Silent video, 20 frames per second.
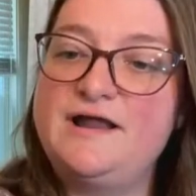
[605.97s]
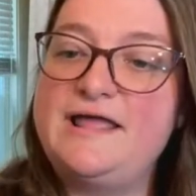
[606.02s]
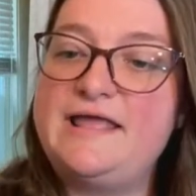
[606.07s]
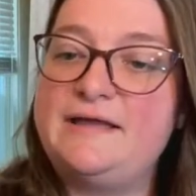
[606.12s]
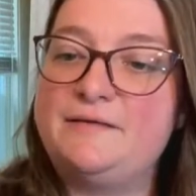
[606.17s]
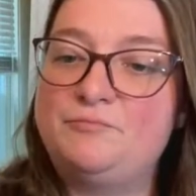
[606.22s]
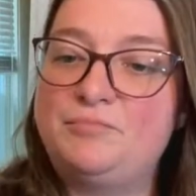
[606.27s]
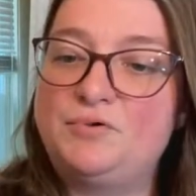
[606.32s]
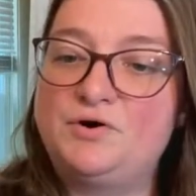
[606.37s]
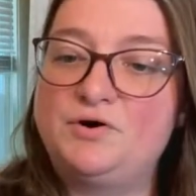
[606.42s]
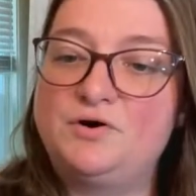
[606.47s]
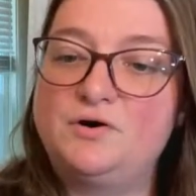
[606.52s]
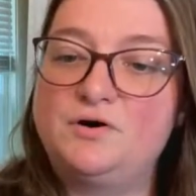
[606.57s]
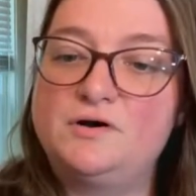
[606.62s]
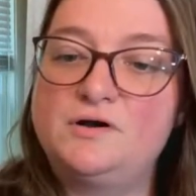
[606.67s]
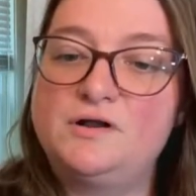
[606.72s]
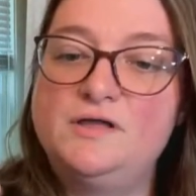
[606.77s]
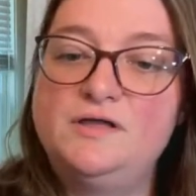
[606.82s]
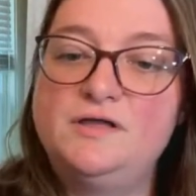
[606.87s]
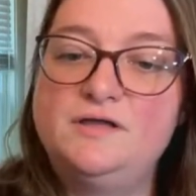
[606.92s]

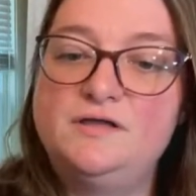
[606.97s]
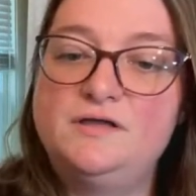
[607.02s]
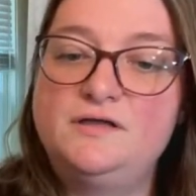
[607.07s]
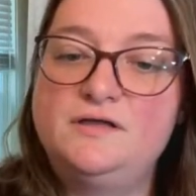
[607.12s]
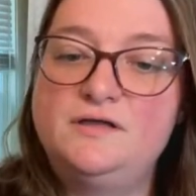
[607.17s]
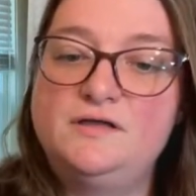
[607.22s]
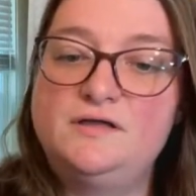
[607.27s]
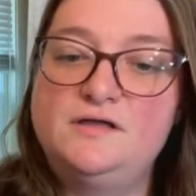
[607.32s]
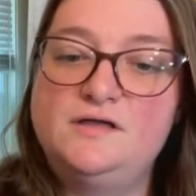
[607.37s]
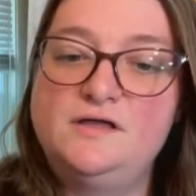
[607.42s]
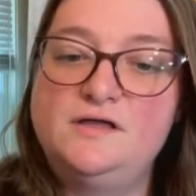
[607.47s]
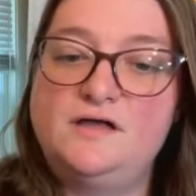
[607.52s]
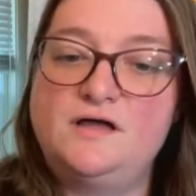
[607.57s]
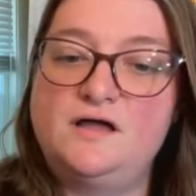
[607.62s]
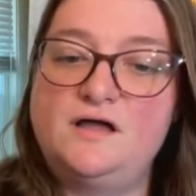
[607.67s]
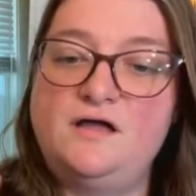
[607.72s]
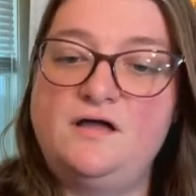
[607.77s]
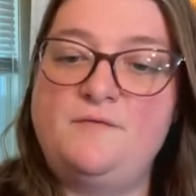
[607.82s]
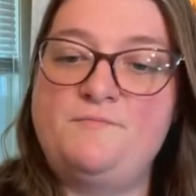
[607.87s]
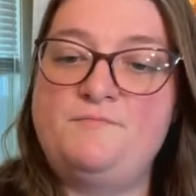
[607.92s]
amber
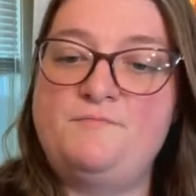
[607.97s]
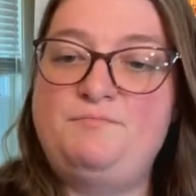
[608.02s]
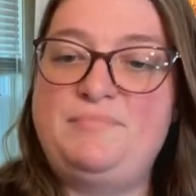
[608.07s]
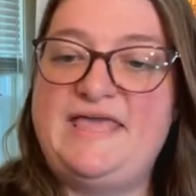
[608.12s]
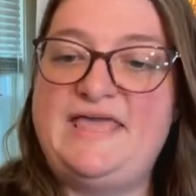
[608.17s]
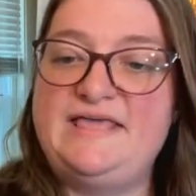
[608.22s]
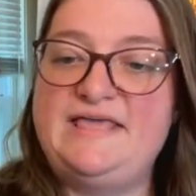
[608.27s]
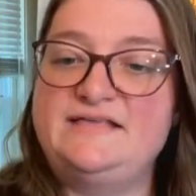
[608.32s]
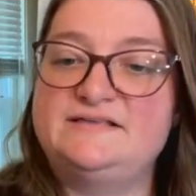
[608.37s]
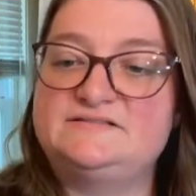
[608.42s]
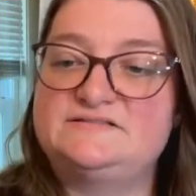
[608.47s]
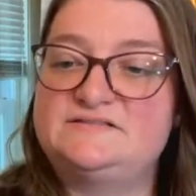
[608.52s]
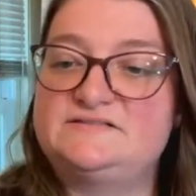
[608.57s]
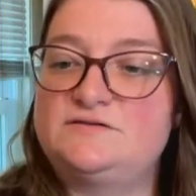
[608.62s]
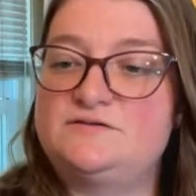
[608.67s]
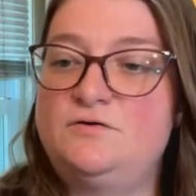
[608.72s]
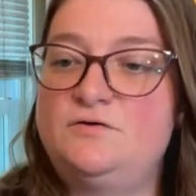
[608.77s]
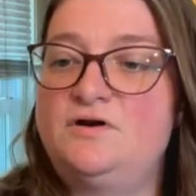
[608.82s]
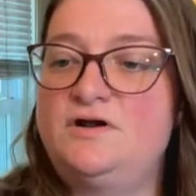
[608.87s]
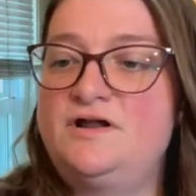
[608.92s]
base,
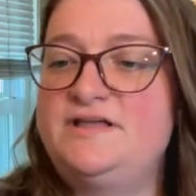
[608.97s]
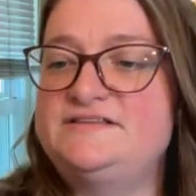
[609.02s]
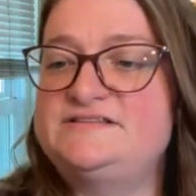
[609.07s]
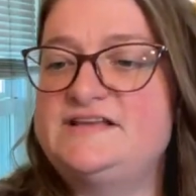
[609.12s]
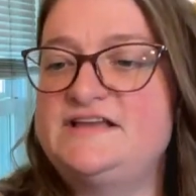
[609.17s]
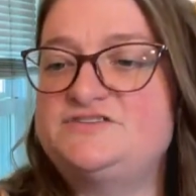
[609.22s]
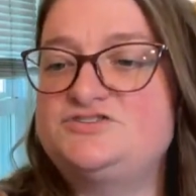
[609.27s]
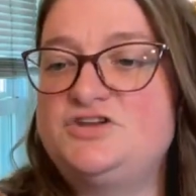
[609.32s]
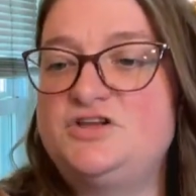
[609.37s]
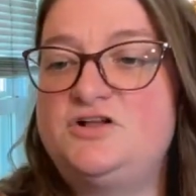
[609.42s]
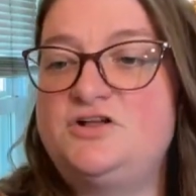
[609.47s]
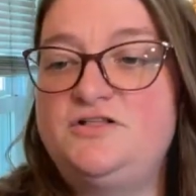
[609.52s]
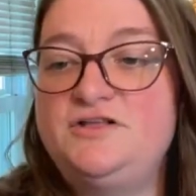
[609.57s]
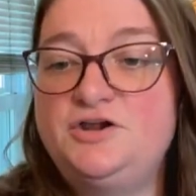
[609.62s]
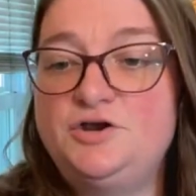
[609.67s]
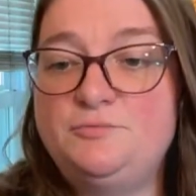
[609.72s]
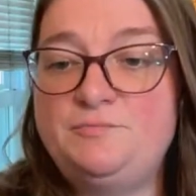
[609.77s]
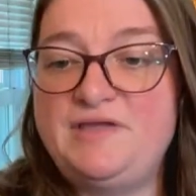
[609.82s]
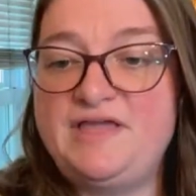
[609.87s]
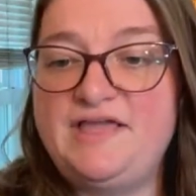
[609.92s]
or it's actually a
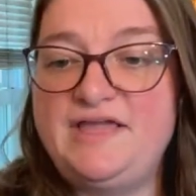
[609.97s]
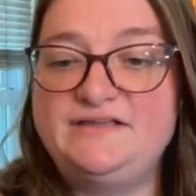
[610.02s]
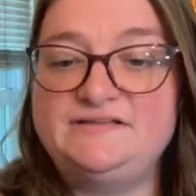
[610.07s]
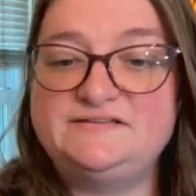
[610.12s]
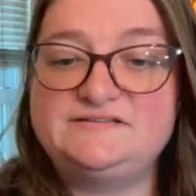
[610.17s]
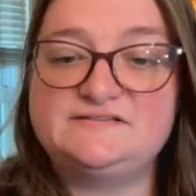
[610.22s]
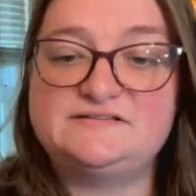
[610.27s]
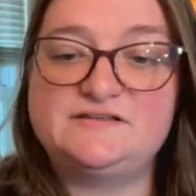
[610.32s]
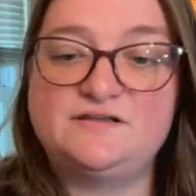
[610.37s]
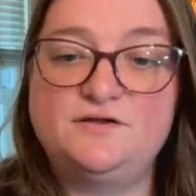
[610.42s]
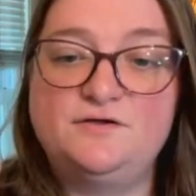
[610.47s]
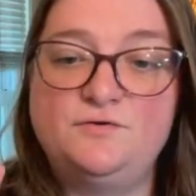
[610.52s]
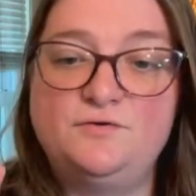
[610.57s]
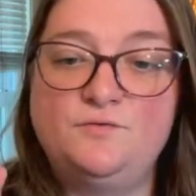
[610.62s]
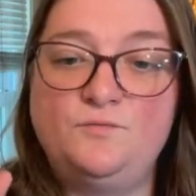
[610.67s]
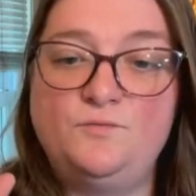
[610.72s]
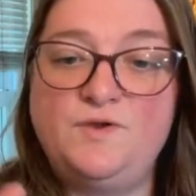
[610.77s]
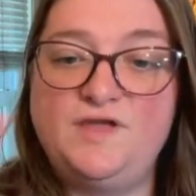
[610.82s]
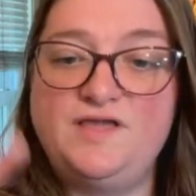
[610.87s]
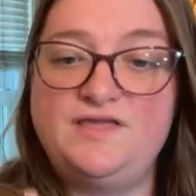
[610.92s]
clear base
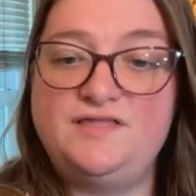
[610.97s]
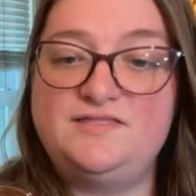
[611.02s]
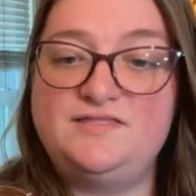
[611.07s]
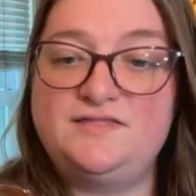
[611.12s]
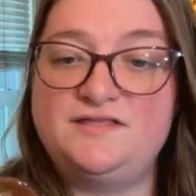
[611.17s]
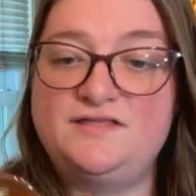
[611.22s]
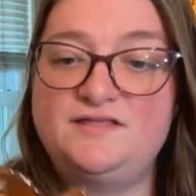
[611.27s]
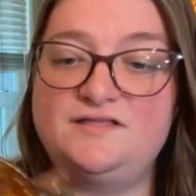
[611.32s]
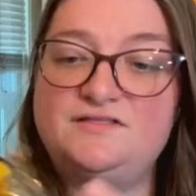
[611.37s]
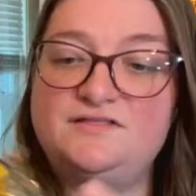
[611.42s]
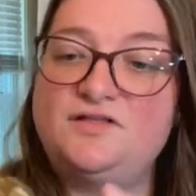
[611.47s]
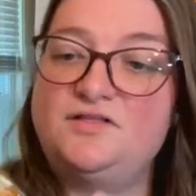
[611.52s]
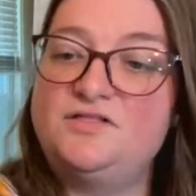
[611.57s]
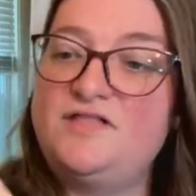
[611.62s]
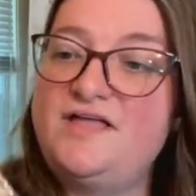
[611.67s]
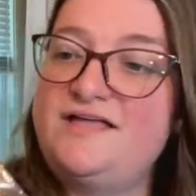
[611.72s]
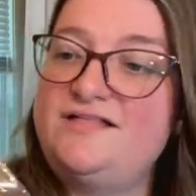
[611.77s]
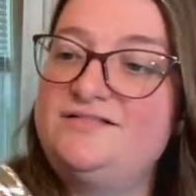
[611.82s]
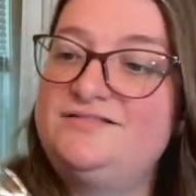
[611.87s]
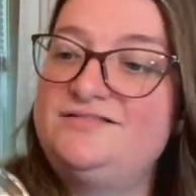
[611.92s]
with the
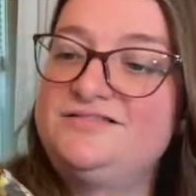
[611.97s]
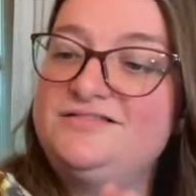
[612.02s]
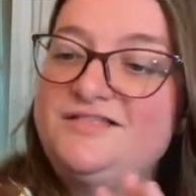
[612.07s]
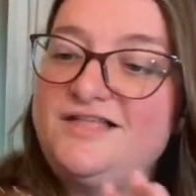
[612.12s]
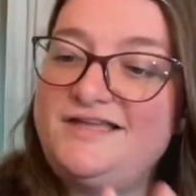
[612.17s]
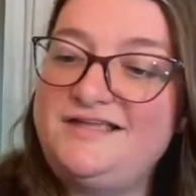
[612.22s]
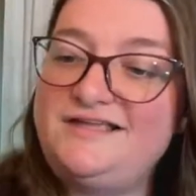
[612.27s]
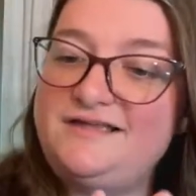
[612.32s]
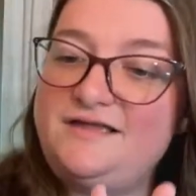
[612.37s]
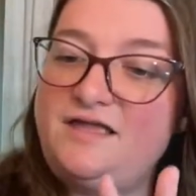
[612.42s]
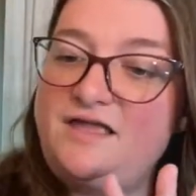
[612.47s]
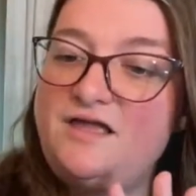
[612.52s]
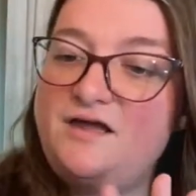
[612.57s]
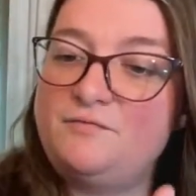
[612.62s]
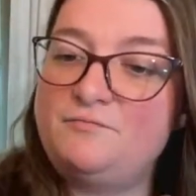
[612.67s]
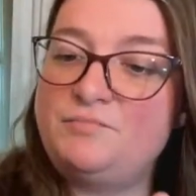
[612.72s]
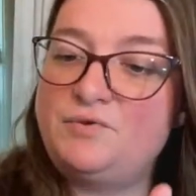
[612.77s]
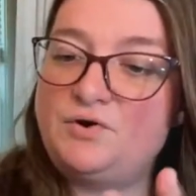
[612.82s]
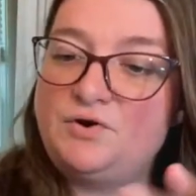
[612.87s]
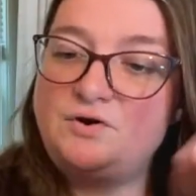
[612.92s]
like light
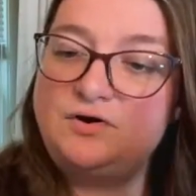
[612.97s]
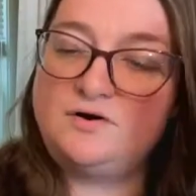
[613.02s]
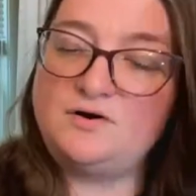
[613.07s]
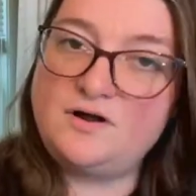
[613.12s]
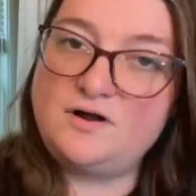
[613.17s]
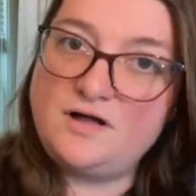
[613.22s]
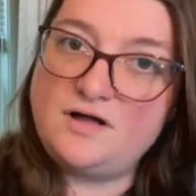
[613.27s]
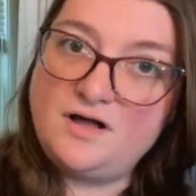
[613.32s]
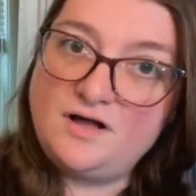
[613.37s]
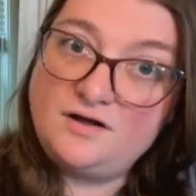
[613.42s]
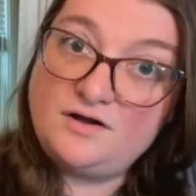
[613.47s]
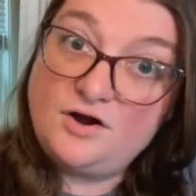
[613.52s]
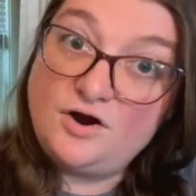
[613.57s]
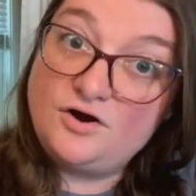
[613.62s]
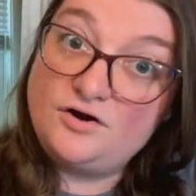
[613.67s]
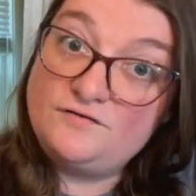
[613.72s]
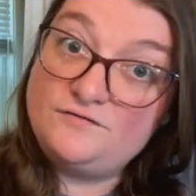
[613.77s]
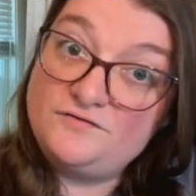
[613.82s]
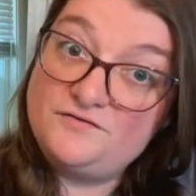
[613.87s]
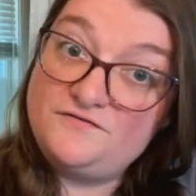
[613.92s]
amber
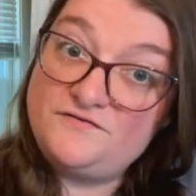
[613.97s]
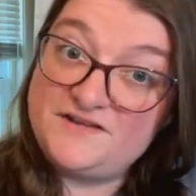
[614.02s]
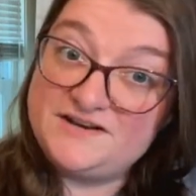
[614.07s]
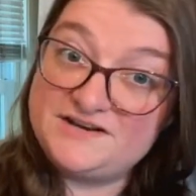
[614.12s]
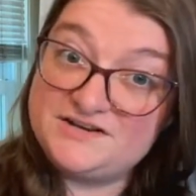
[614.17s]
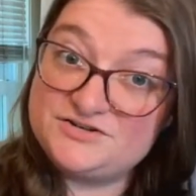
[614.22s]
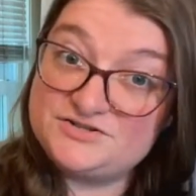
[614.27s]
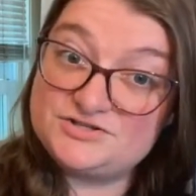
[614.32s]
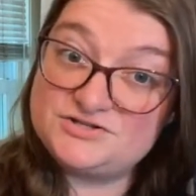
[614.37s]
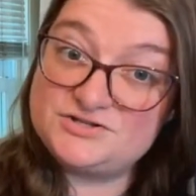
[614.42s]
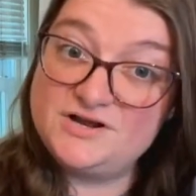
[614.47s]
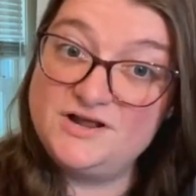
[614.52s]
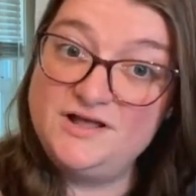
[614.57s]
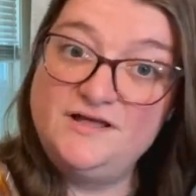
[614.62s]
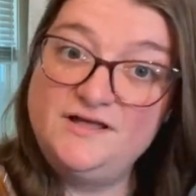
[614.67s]
carnival finish.